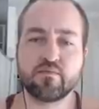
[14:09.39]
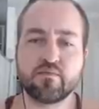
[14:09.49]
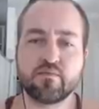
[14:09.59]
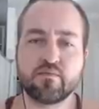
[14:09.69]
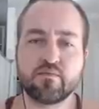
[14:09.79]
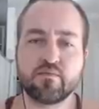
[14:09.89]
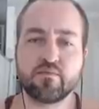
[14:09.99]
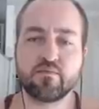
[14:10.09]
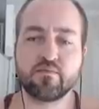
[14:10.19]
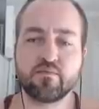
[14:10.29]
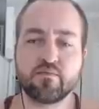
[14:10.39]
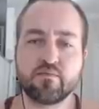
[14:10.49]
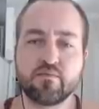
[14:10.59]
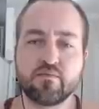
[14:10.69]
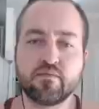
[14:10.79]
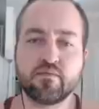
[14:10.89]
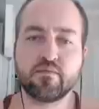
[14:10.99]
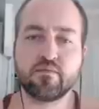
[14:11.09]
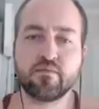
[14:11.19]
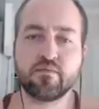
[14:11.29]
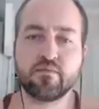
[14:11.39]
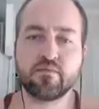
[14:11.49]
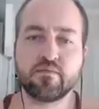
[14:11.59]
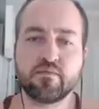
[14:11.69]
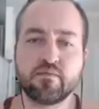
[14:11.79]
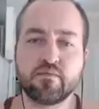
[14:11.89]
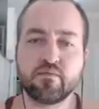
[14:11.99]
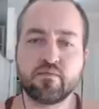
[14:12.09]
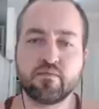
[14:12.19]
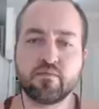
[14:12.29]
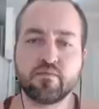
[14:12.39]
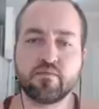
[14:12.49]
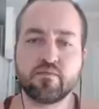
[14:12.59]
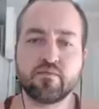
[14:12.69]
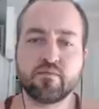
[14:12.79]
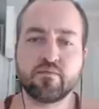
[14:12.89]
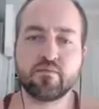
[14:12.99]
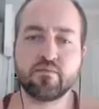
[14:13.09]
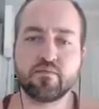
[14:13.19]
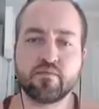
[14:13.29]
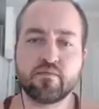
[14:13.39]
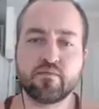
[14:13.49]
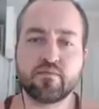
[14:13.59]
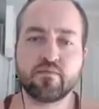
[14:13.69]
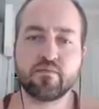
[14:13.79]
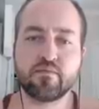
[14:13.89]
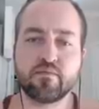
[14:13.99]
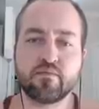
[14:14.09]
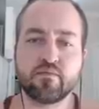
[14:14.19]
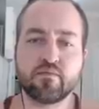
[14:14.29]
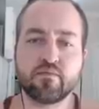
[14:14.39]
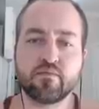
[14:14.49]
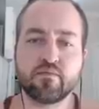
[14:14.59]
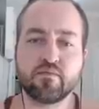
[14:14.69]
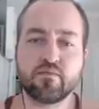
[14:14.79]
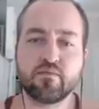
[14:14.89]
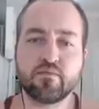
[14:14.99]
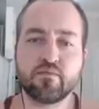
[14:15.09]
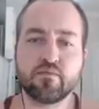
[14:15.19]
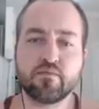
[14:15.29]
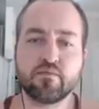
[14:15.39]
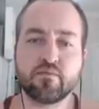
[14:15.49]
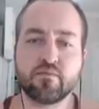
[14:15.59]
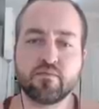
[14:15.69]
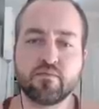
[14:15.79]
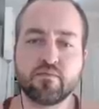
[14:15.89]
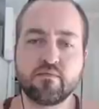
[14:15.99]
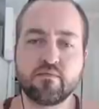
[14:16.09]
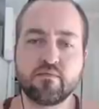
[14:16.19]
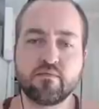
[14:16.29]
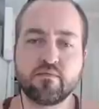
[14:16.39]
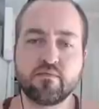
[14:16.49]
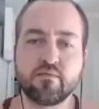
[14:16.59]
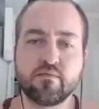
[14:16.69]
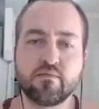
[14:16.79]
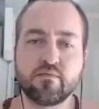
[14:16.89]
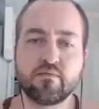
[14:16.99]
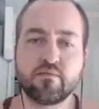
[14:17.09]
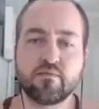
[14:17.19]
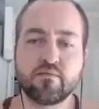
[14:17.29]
No words are spoken by the person on screen.